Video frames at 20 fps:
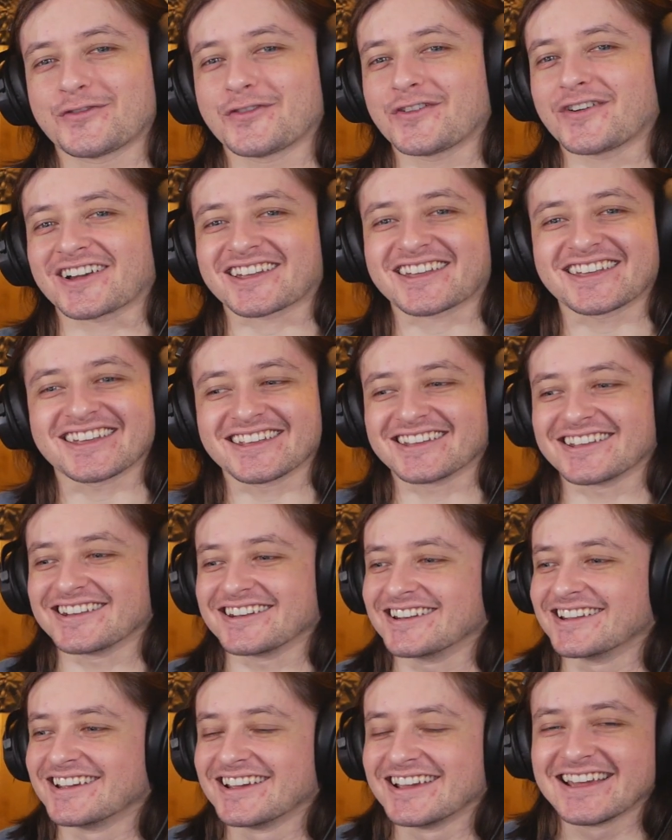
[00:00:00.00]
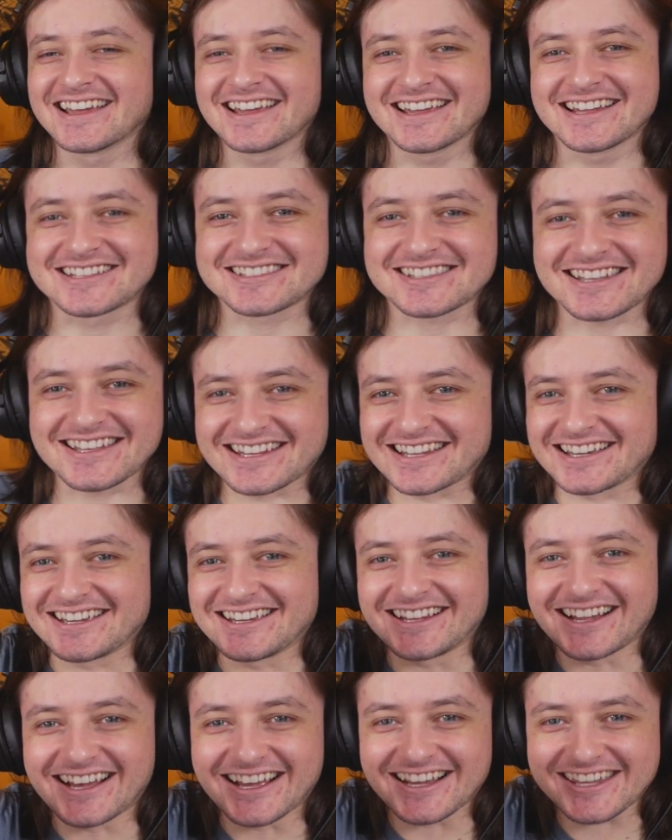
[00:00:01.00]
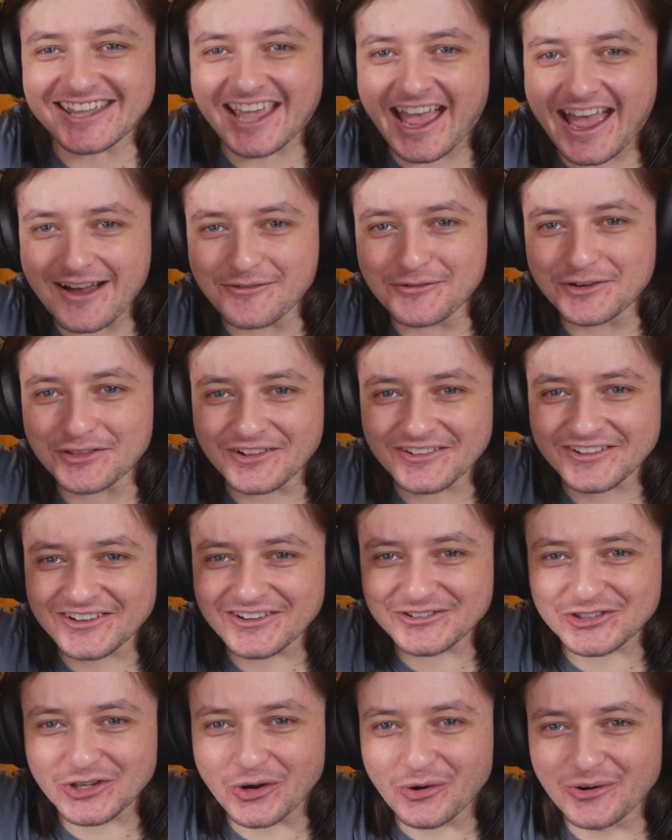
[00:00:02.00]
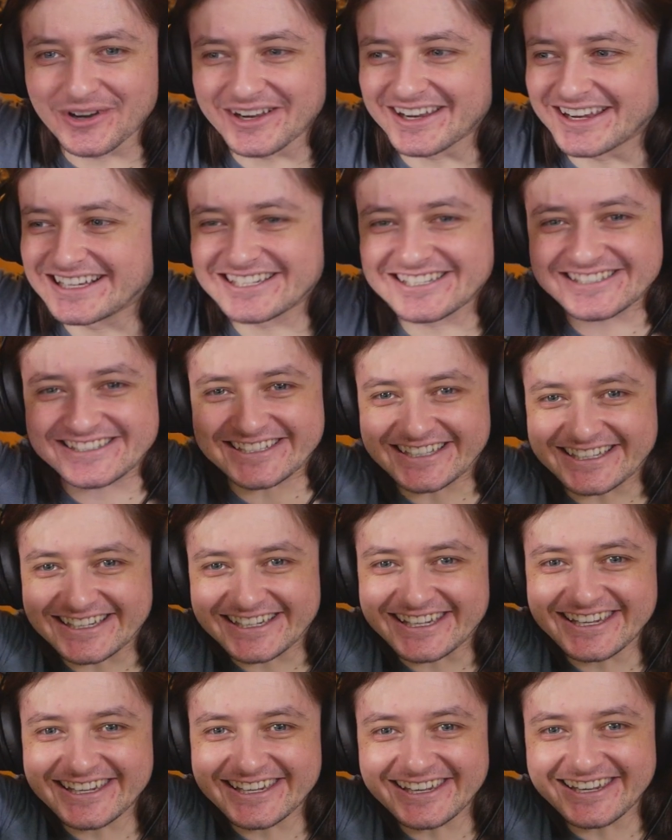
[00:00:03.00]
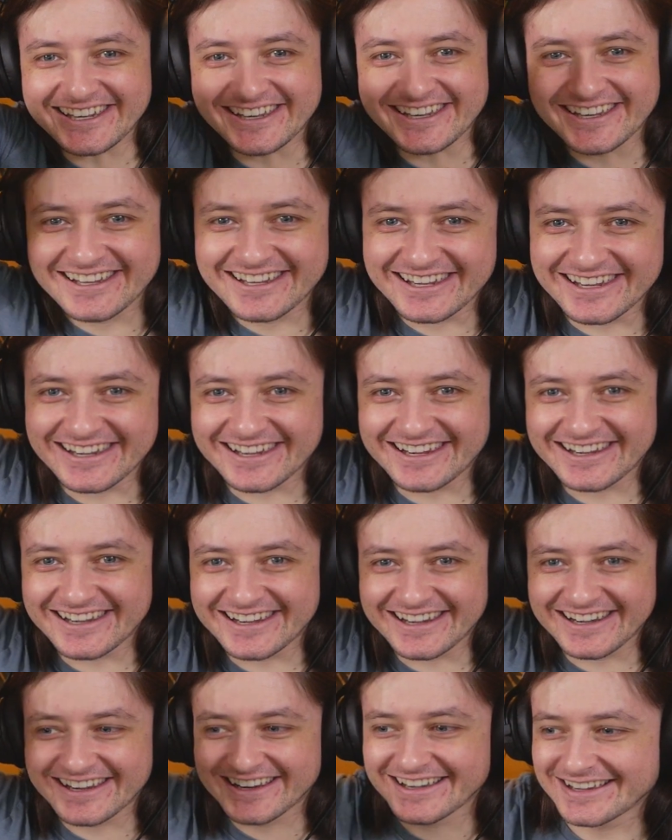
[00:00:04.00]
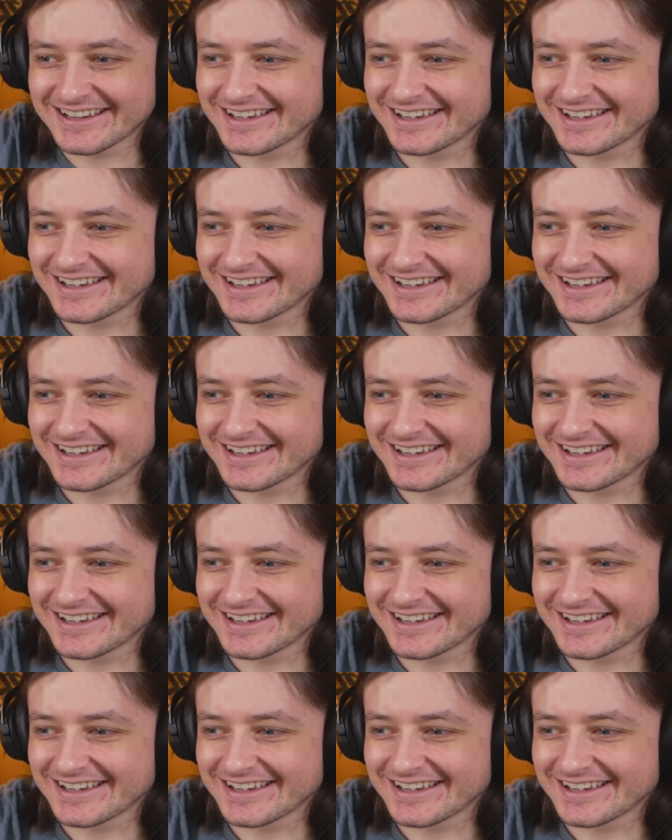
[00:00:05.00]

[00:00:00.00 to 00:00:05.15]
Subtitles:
fucking, it's like a cat with a little toy, just like hee hee hee.